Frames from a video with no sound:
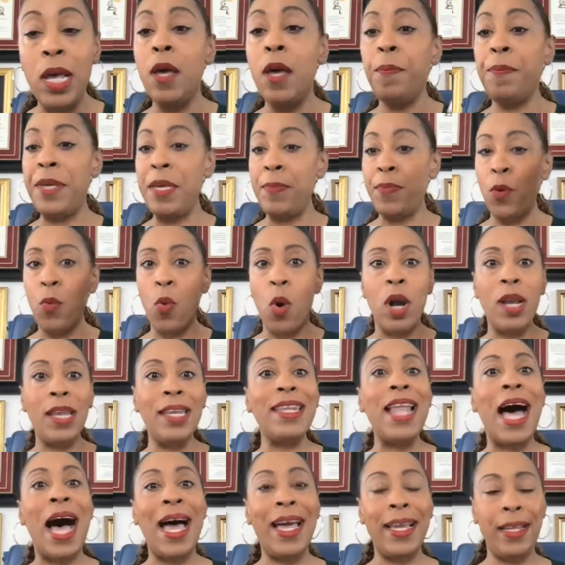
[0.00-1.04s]
People were
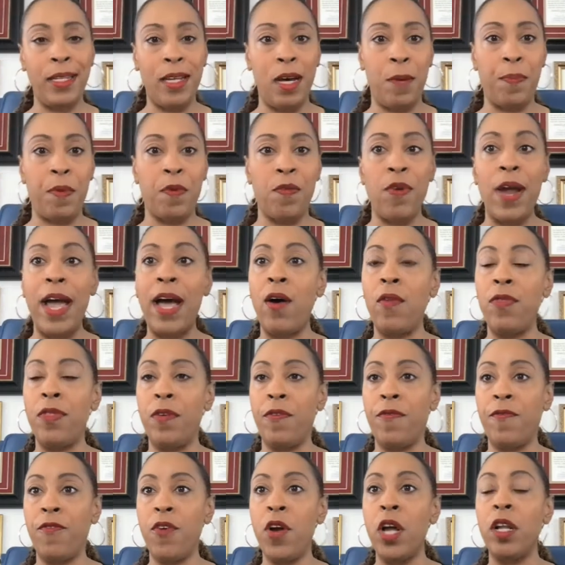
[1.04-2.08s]
lined up around the
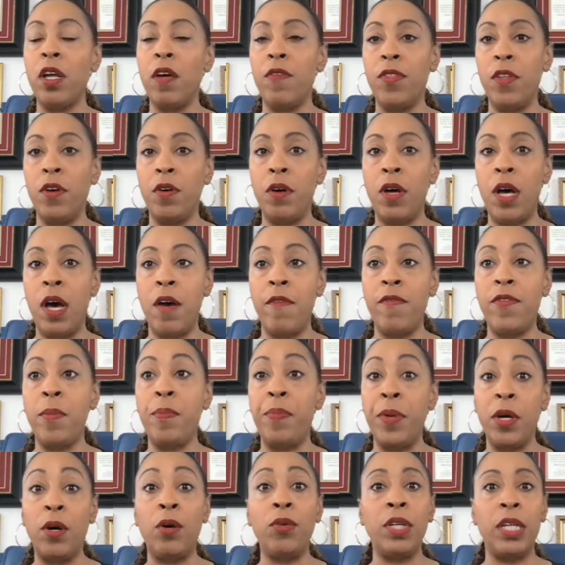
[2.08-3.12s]
front of the
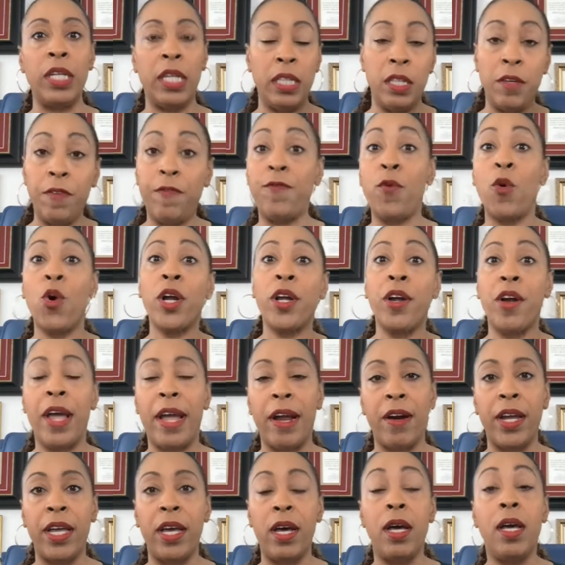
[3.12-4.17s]
building in the foyer
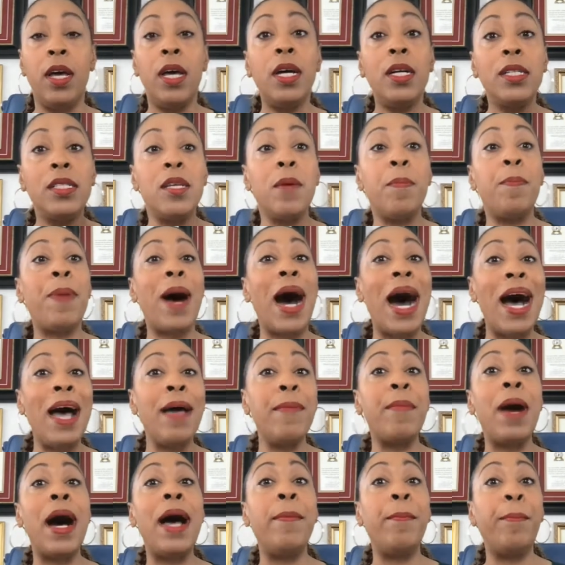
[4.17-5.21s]
area to buy
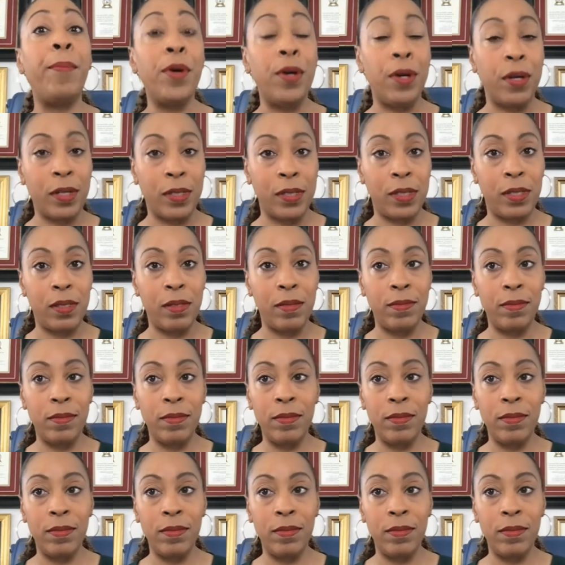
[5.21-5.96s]
my books.